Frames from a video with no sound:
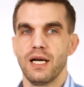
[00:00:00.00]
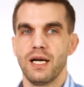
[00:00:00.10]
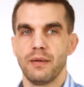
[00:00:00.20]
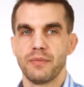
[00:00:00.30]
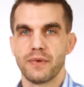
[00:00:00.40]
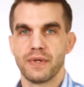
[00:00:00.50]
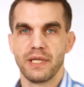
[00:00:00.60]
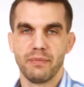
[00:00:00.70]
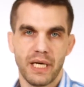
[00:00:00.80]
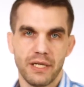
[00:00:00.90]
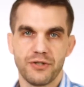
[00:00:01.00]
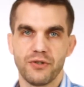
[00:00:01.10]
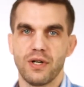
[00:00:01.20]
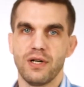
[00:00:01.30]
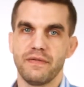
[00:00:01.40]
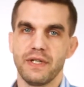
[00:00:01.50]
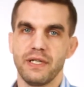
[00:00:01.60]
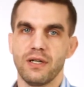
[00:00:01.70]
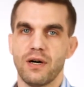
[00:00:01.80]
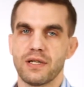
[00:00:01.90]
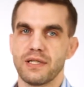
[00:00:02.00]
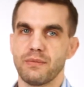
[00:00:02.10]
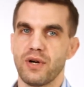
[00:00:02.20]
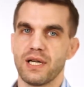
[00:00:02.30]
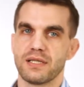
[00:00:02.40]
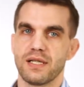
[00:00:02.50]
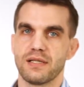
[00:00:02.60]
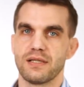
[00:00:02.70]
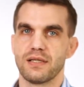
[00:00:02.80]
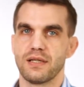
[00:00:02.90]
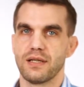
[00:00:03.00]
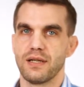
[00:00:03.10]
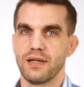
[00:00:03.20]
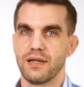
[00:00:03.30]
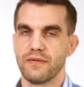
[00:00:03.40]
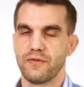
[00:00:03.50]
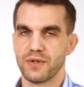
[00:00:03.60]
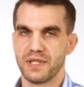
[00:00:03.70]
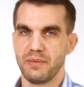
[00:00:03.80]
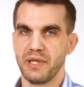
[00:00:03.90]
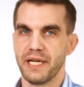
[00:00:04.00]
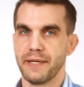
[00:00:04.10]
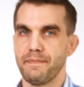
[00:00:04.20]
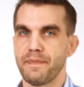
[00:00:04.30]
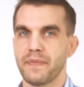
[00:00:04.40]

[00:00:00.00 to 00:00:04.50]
I'm the manager of the auditing process for TBI.